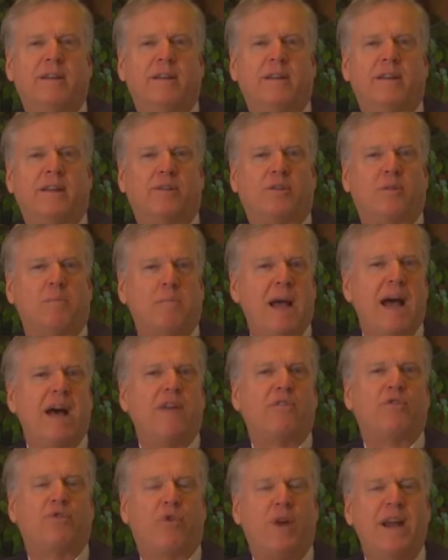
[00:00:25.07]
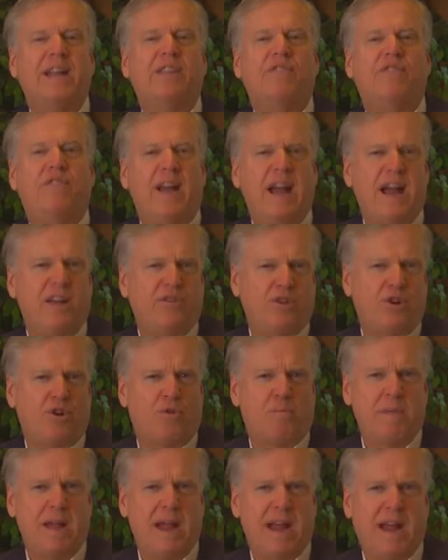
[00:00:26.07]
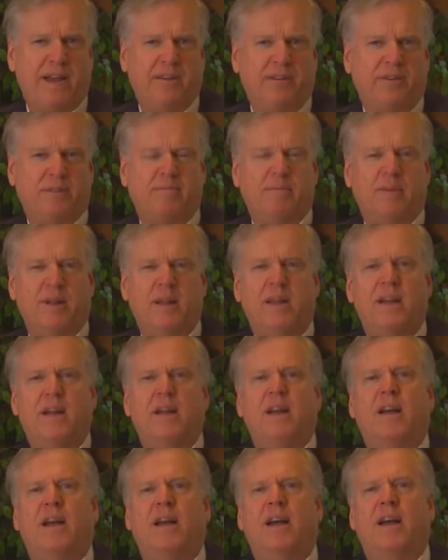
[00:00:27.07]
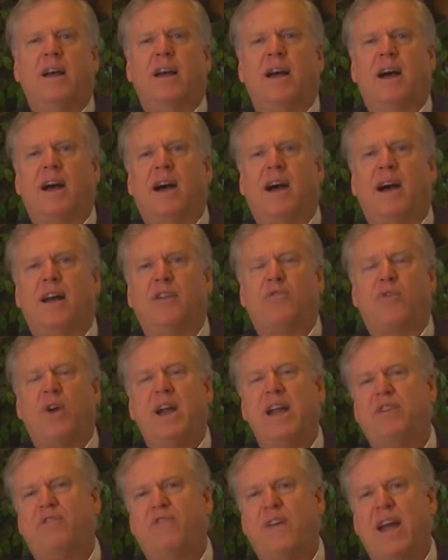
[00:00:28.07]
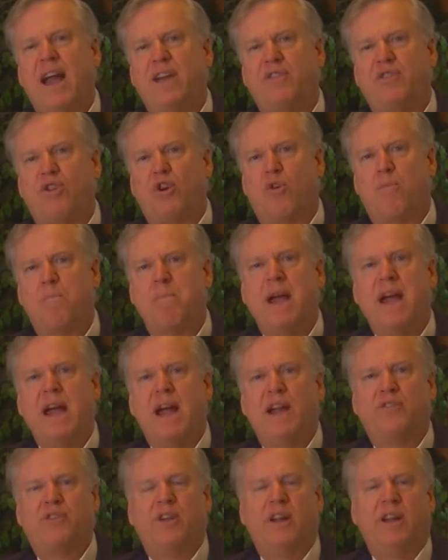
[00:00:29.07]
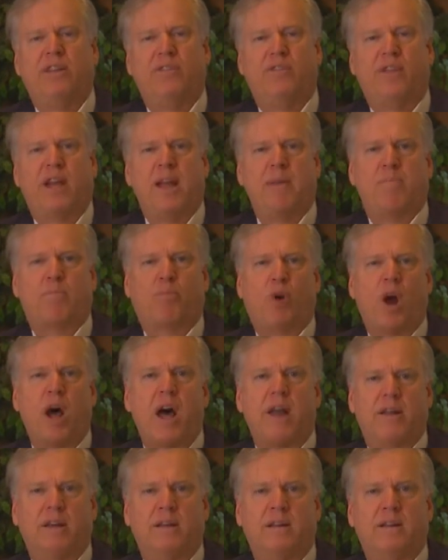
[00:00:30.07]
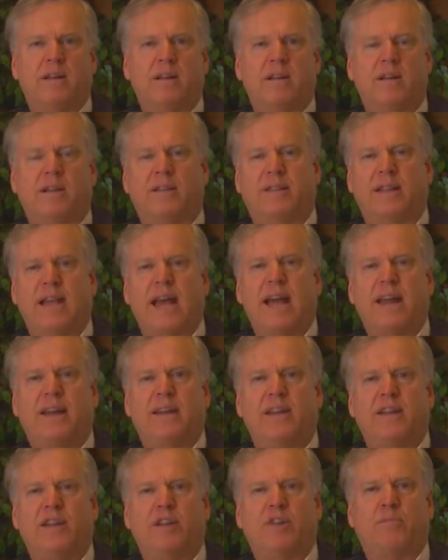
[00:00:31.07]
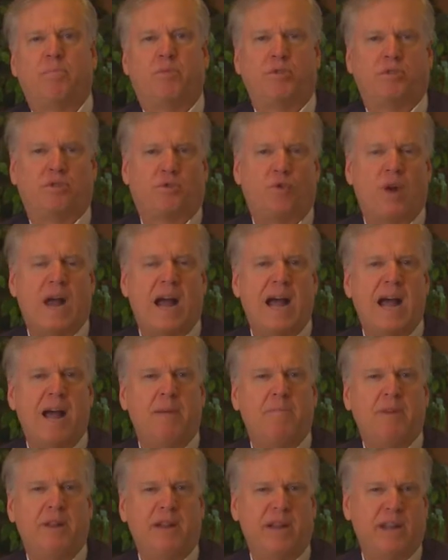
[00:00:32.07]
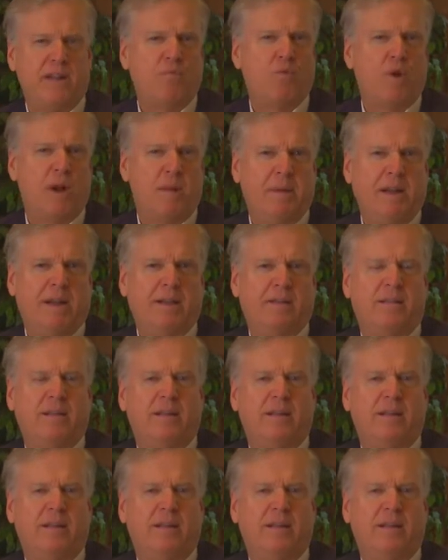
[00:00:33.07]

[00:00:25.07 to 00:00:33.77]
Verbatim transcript: It's about transvaginal mesh. Uh, transvaginal mesh is a product that is prescribed in women